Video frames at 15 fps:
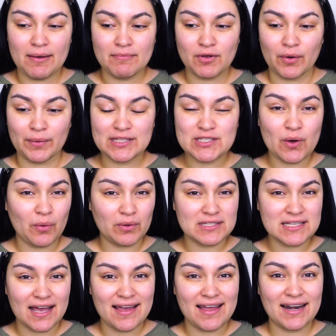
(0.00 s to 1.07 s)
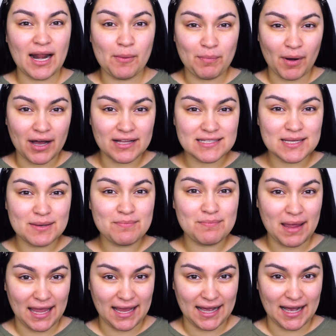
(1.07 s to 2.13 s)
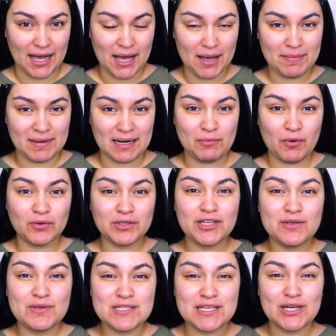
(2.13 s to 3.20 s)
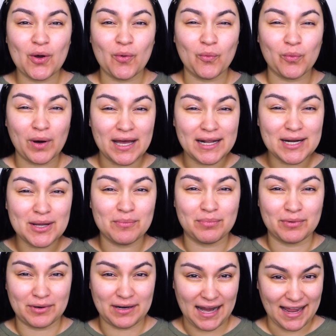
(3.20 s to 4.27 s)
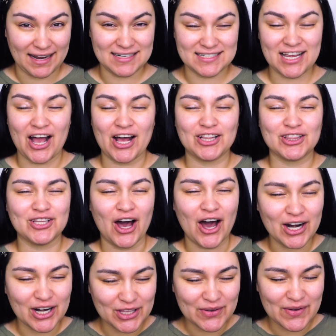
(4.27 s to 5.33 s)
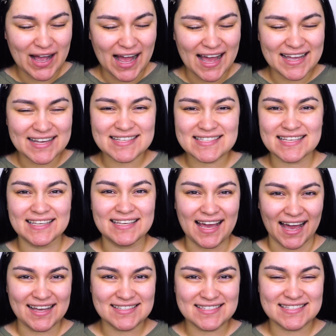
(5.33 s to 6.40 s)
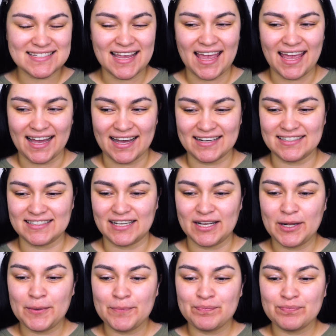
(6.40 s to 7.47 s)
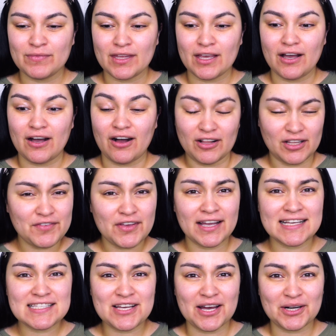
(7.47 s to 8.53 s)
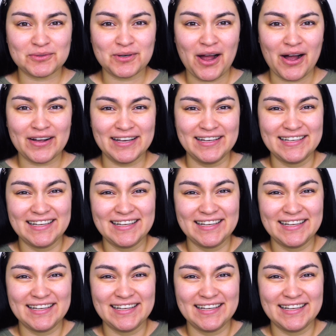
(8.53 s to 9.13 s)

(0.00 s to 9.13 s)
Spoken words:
going to Ulta and I bought some makeup and I'm only using one brand. A lot of you guys guessed and all of you guys got it wrong.